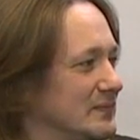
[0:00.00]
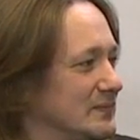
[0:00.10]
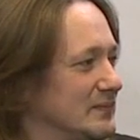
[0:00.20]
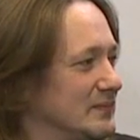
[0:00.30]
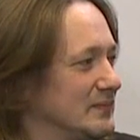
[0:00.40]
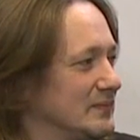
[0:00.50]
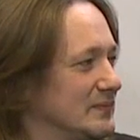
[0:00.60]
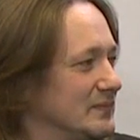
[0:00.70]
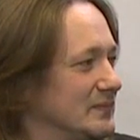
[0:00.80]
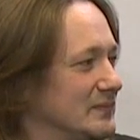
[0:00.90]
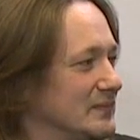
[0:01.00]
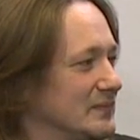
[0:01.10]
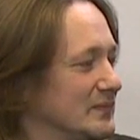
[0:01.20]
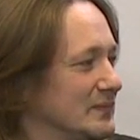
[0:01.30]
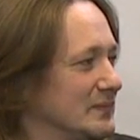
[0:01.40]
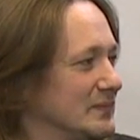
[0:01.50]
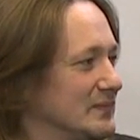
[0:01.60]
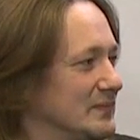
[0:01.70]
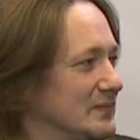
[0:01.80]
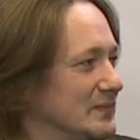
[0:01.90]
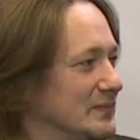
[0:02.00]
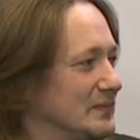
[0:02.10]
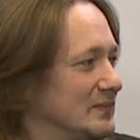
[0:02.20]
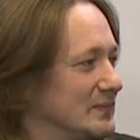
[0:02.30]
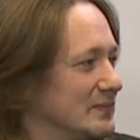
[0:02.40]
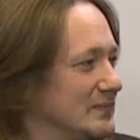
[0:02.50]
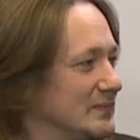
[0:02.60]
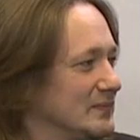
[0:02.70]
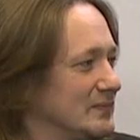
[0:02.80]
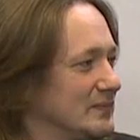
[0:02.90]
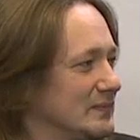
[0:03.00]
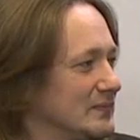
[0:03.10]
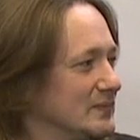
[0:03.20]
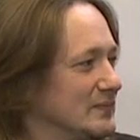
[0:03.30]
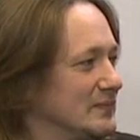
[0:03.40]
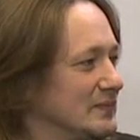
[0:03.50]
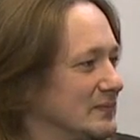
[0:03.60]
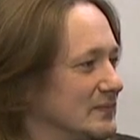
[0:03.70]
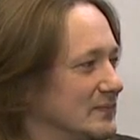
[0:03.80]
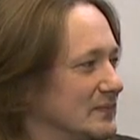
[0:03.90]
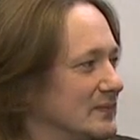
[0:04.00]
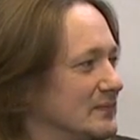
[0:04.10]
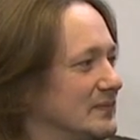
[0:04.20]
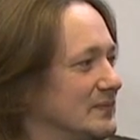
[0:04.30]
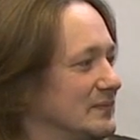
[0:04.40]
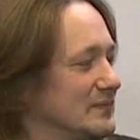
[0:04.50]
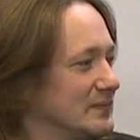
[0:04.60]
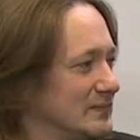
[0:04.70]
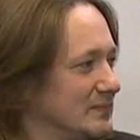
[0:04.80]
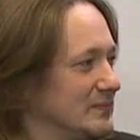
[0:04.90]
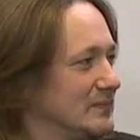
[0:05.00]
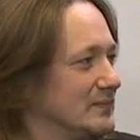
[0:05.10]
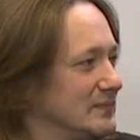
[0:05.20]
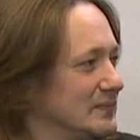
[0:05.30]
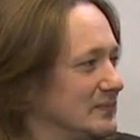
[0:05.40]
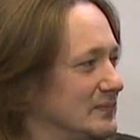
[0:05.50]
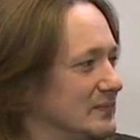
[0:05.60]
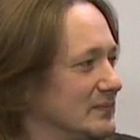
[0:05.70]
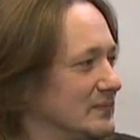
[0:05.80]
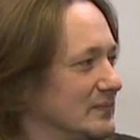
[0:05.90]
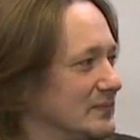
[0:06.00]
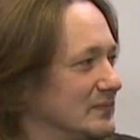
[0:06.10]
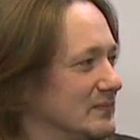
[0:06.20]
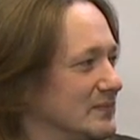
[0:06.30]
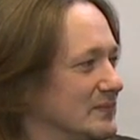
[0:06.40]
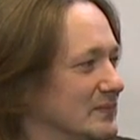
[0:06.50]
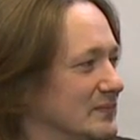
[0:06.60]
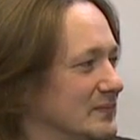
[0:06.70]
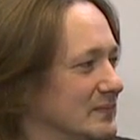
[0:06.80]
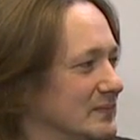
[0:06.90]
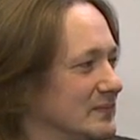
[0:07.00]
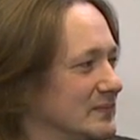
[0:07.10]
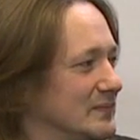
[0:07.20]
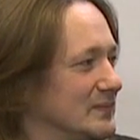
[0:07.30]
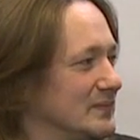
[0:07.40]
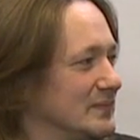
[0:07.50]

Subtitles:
[no speech]